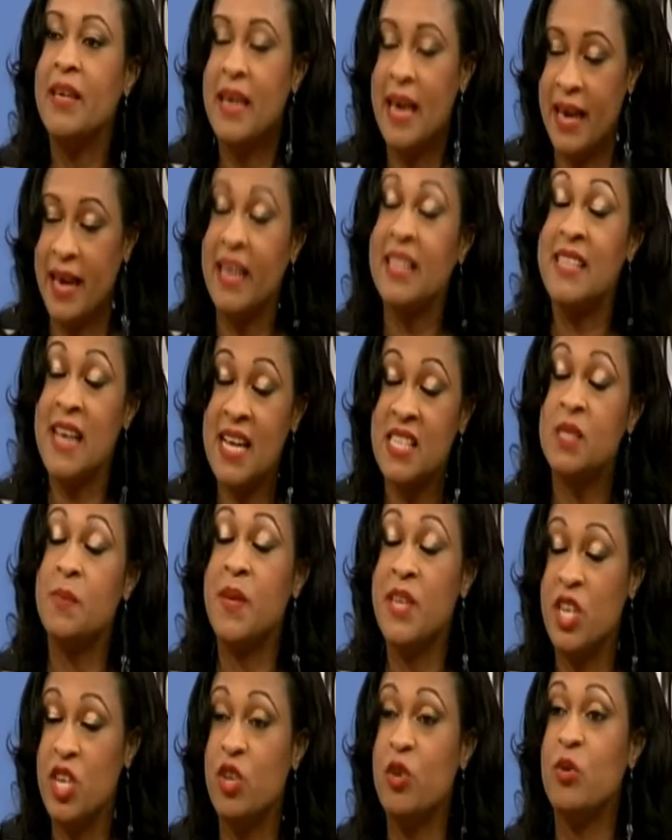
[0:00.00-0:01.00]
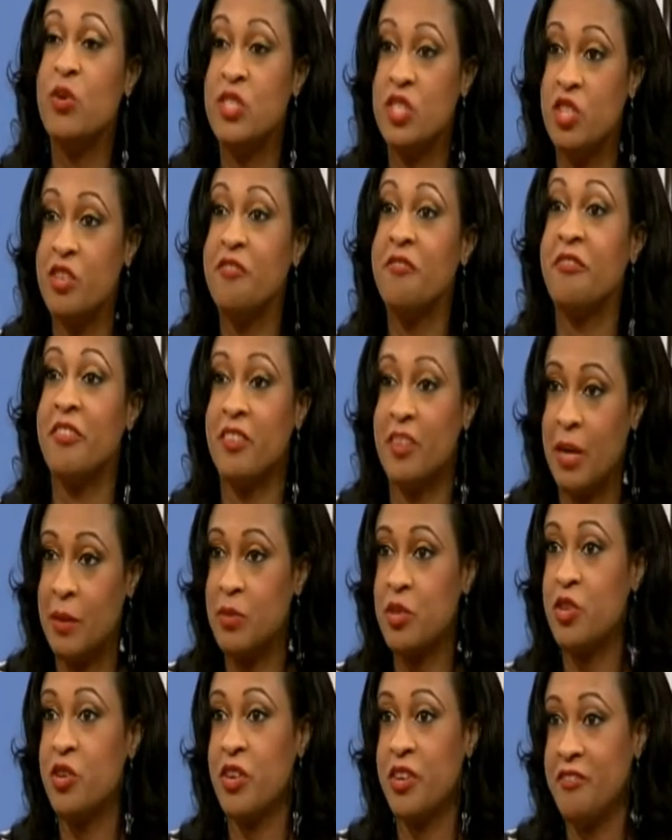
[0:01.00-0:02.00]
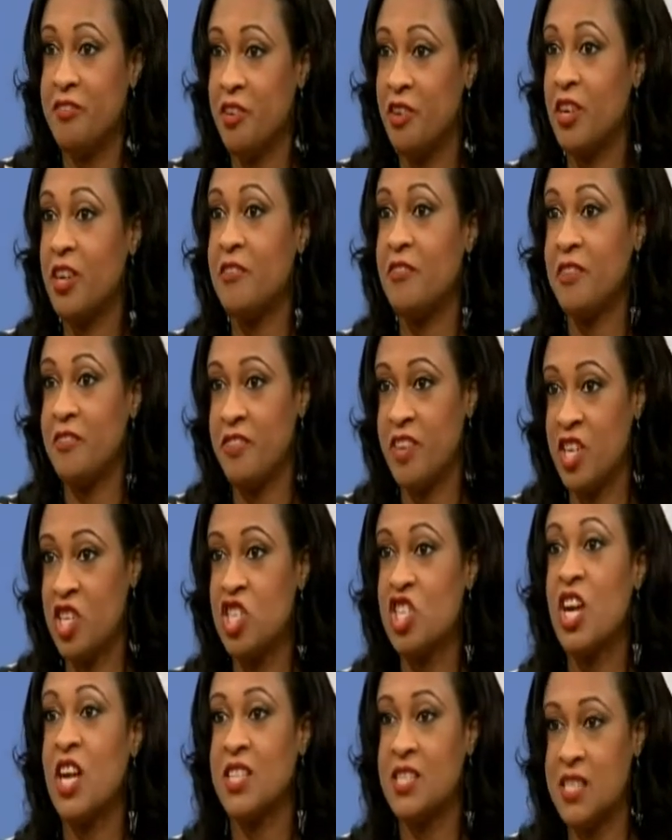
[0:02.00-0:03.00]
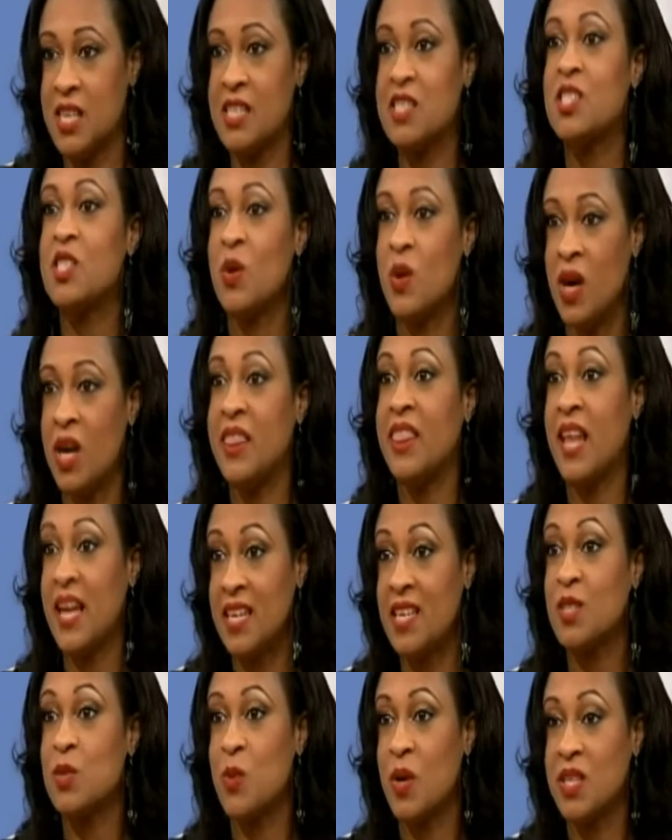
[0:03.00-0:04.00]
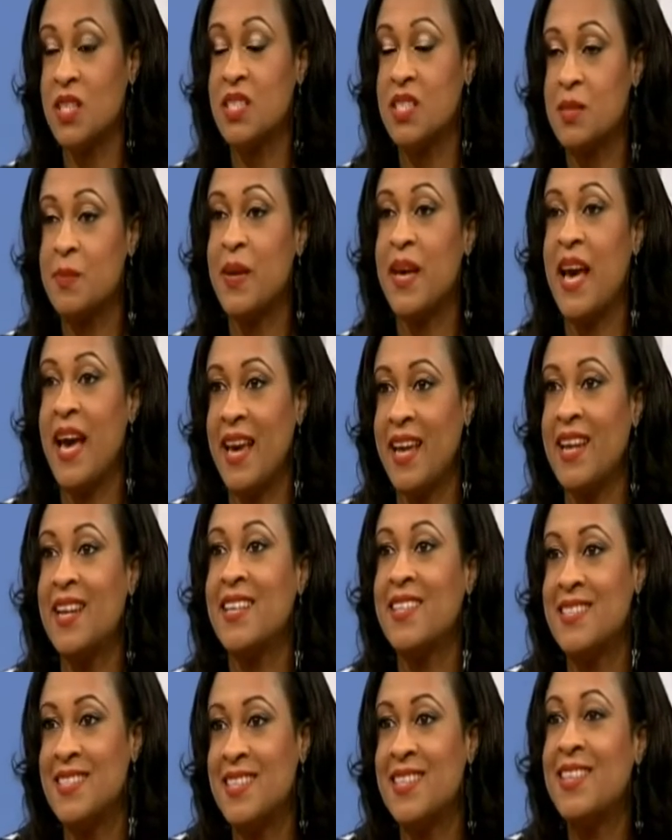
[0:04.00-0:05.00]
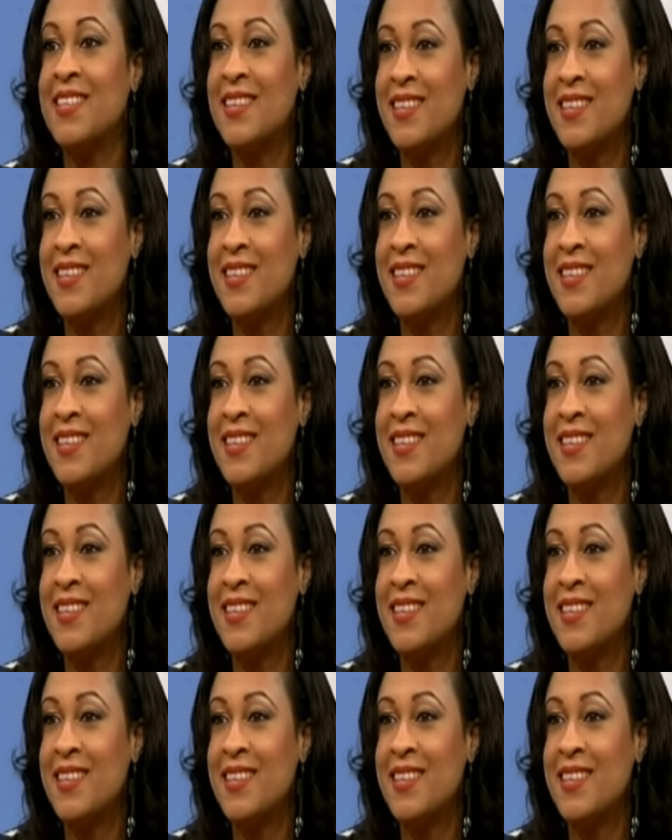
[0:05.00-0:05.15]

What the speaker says: Yeah, it has been used. I'm sure you've heard of different shots and so on. That is what is behind it.